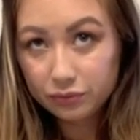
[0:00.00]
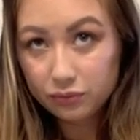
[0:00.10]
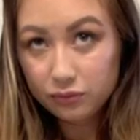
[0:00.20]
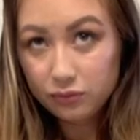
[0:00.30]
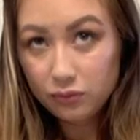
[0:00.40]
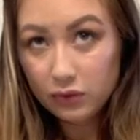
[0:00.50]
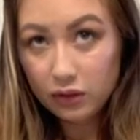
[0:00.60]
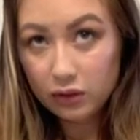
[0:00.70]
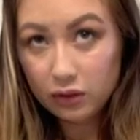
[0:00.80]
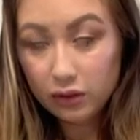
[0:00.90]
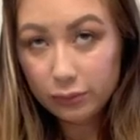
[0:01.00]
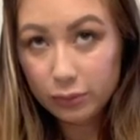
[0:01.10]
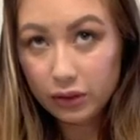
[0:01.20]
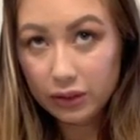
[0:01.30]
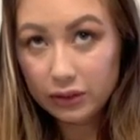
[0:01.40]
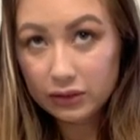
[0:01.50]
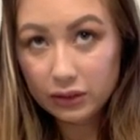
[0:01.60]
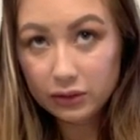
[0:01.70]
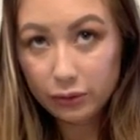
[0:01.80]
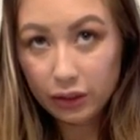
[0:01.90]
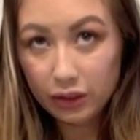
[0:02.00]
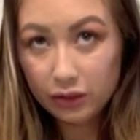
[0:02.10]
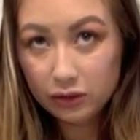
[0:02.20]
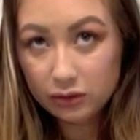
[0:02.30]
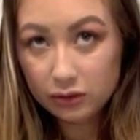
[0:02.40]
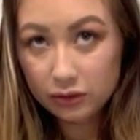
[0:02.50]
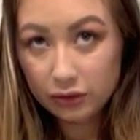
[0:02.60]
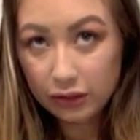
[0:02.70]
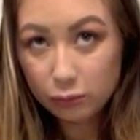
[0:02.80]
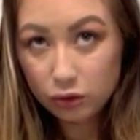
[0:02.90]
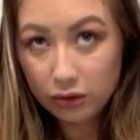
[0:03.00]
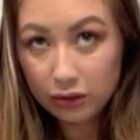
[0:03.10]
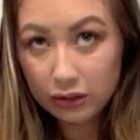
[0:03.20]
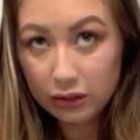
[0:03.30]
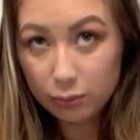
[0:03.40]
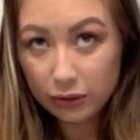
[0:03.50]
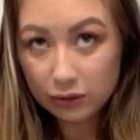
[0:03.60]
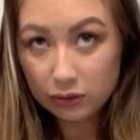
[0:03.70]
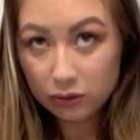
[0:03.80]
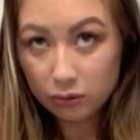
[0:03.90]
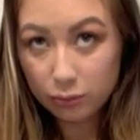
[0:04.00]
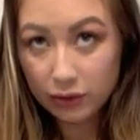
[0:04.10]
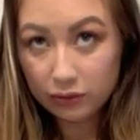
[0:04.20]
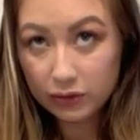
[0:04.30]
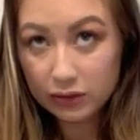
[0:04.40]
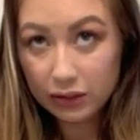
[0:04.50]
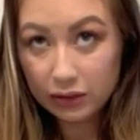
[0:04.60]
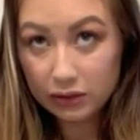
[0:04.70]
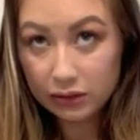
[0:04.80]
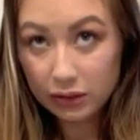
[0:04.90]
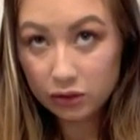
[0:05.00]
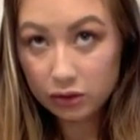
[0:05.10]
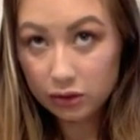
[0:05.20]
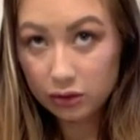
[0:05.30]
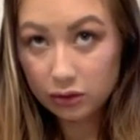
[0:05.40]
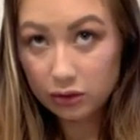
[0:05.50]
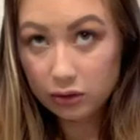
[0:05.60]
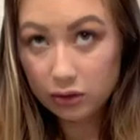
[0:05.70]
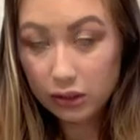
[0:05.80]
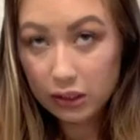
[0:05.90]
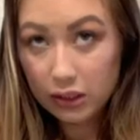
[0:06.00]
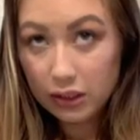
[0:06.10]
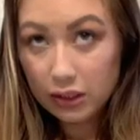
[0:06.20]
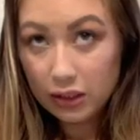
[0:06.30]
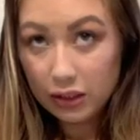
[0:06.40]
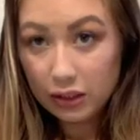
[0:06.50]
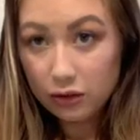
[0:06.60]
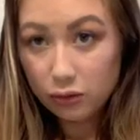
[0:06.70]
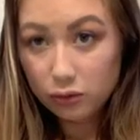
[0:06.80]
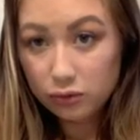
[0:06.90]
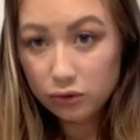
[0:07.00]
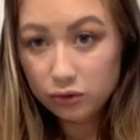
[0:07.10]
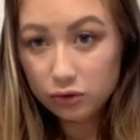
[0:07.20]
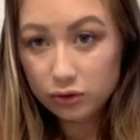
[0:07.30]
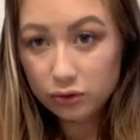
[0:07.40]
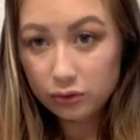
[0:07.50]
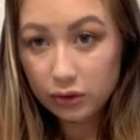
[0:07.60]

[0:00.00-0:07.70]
clip, and I guess that's okay. I am trying to keep like a little bit of this end section out just so that